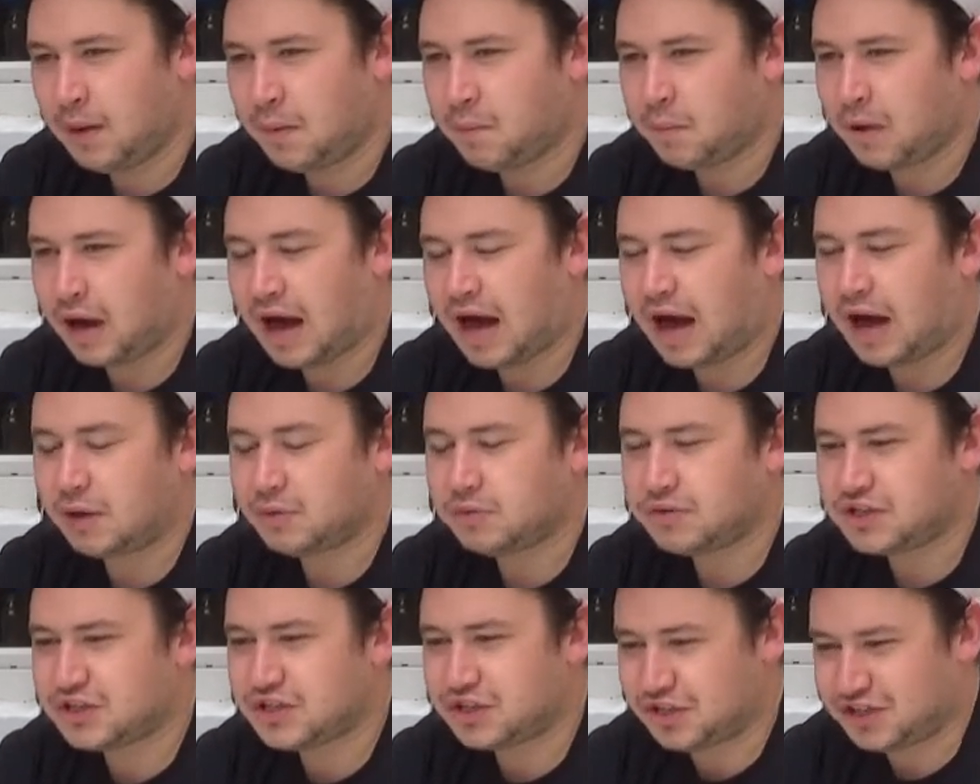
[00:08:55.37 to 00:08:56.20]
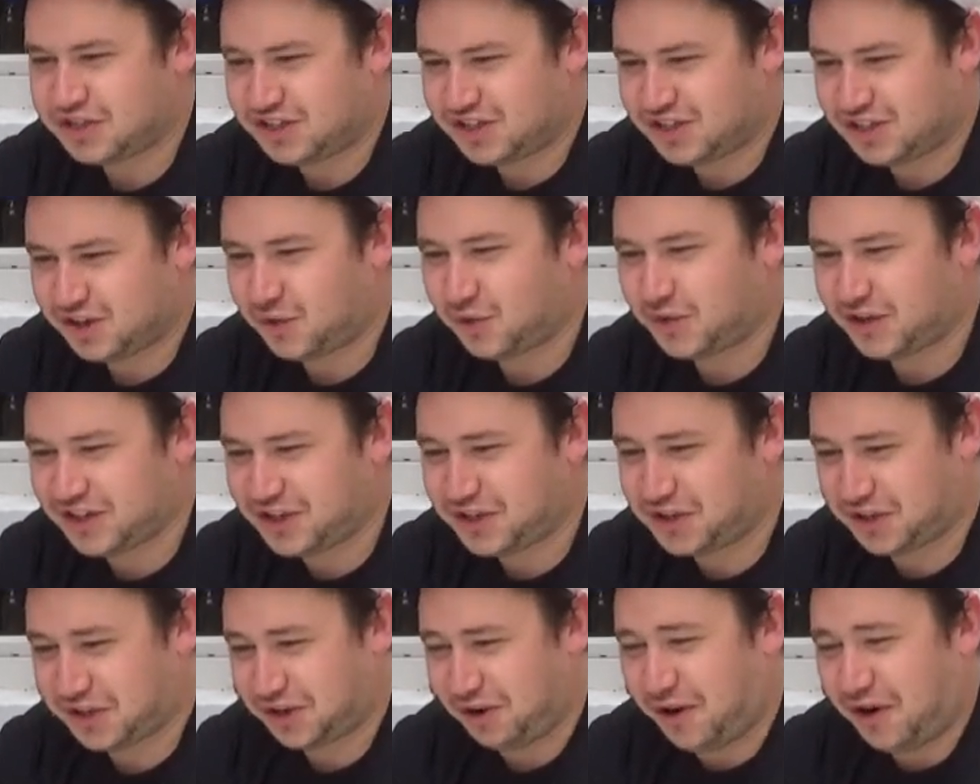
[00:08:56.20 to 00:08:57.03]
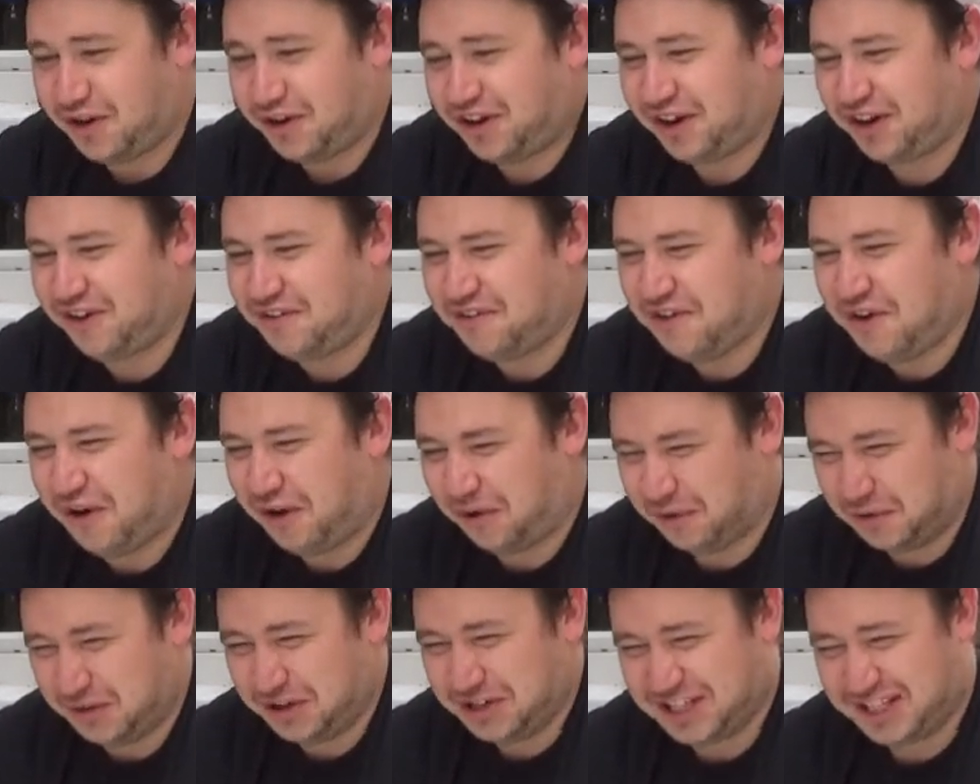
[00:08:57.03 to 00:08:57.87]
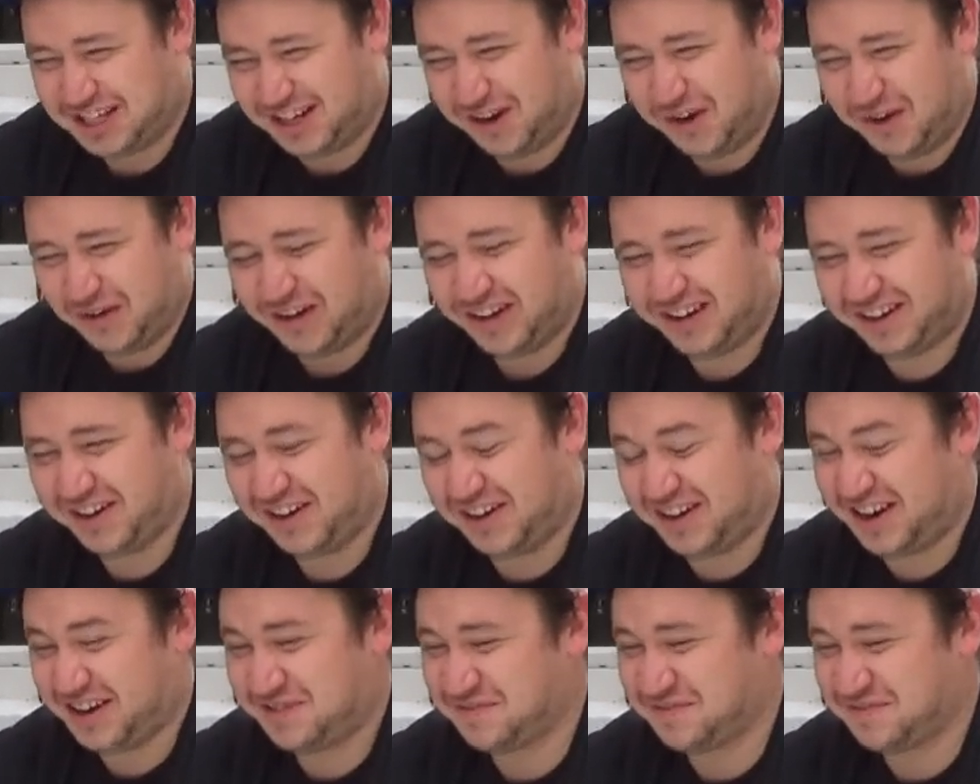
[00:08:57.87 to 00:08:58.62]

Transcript: but I was just so in shock of what was going on.